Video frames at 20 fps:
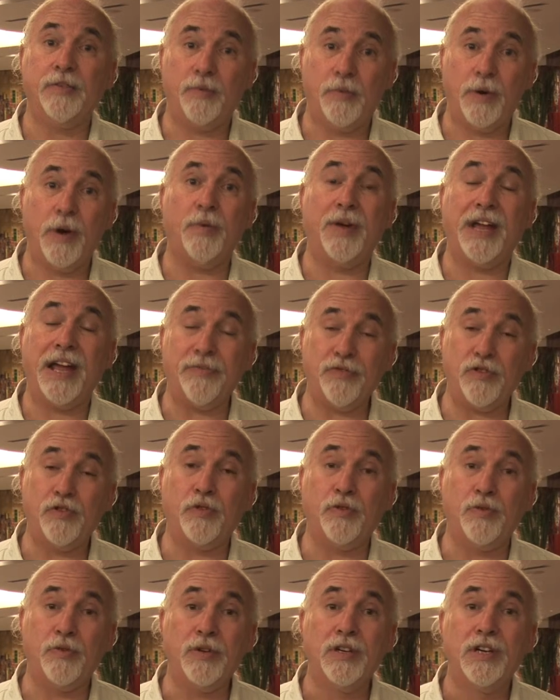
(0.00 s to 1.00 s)
What we have
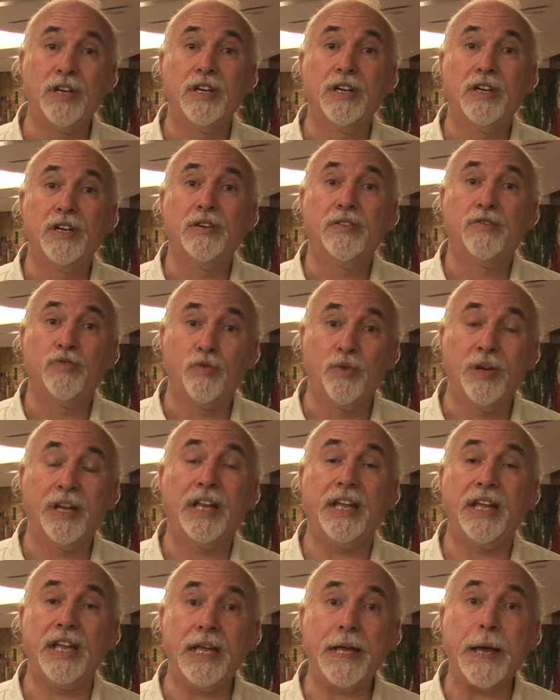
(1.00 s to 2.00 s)
to
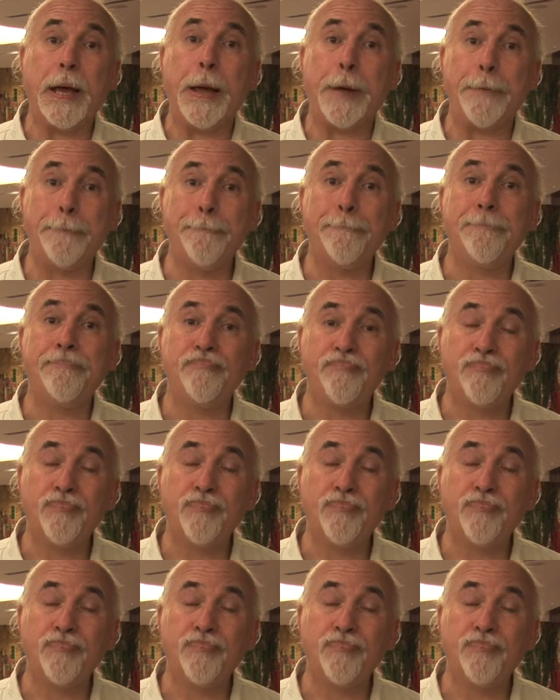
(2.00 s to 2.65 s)
really um,